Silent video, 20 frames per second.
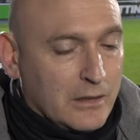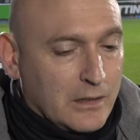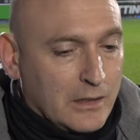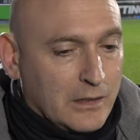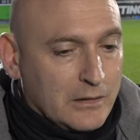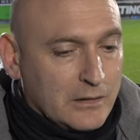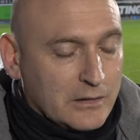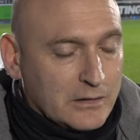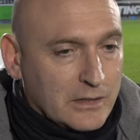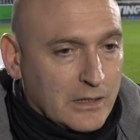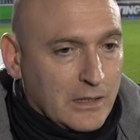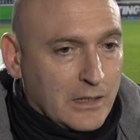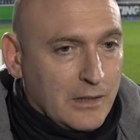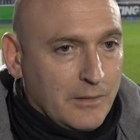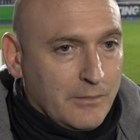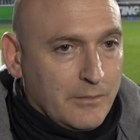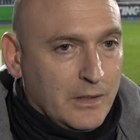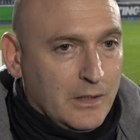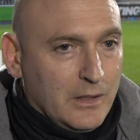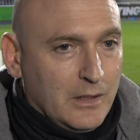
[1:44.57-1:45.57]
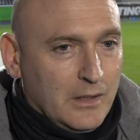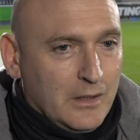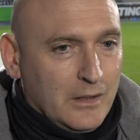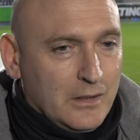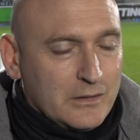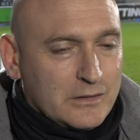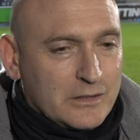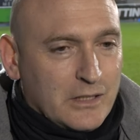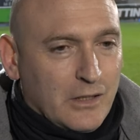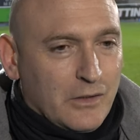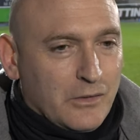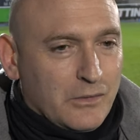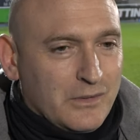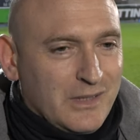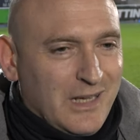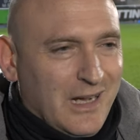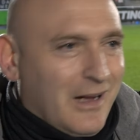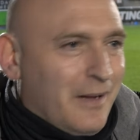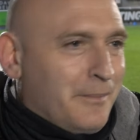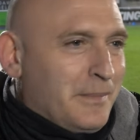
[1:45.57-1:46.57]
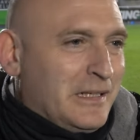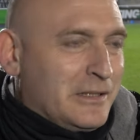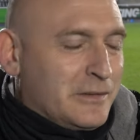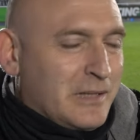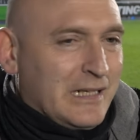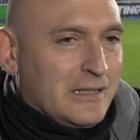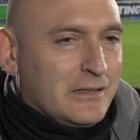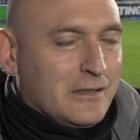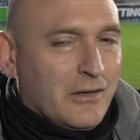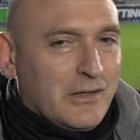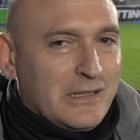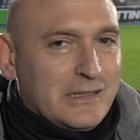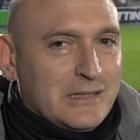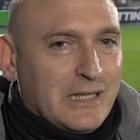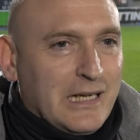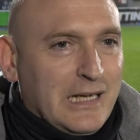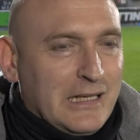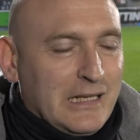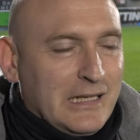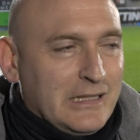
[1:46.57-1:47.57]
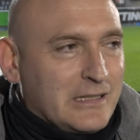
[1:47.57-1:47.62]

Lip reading: And he's 19.